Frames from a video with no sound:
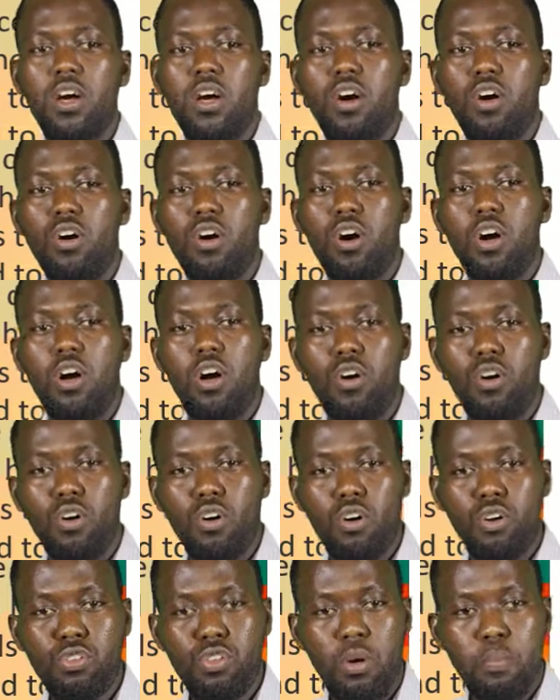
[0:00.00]

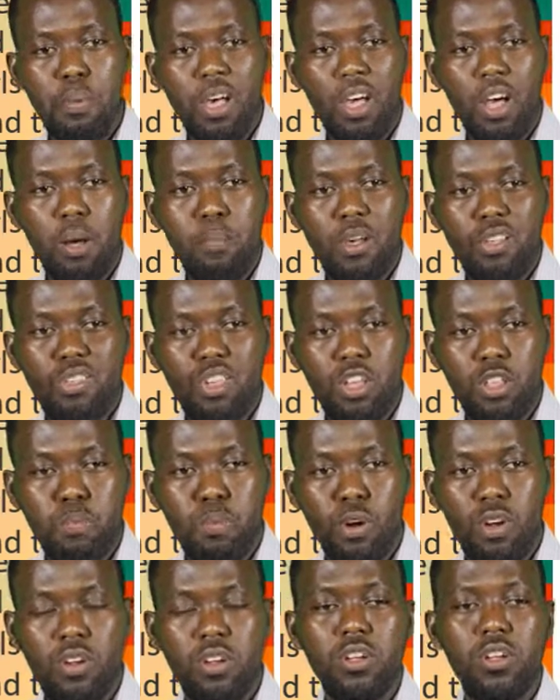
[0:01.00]
Also a
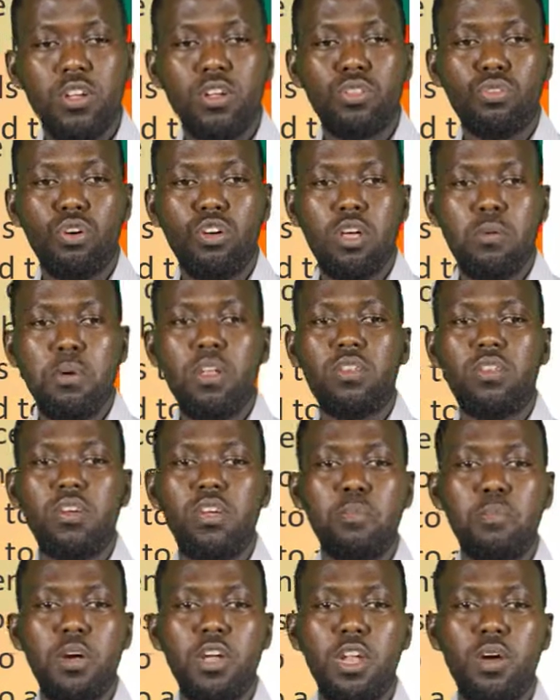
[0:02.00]
basketball tournament
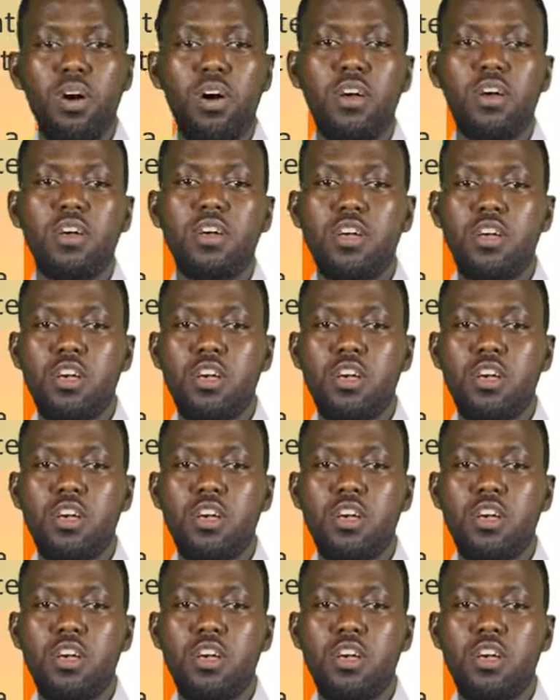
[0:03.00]
in Baidawa,